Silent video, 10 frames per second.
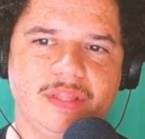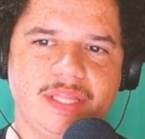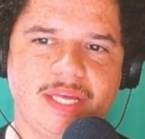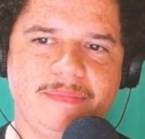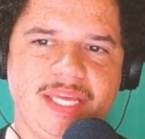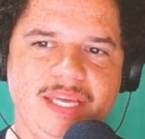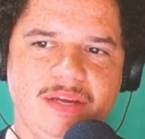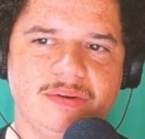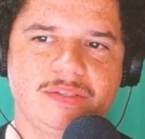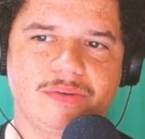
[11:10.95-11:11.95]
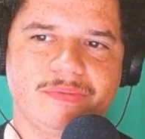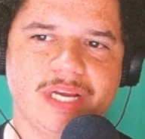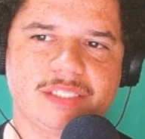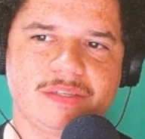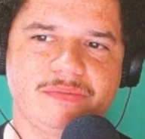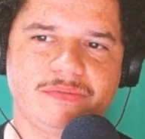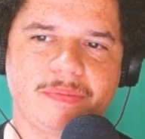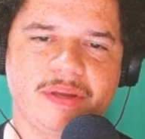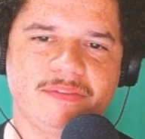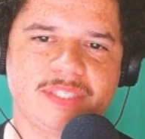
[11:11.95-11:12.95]
them here to rest
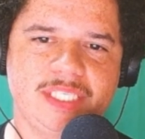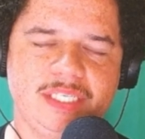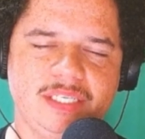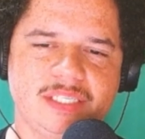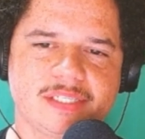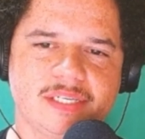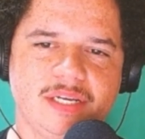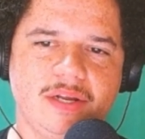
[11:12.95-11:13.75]
from their fatigues,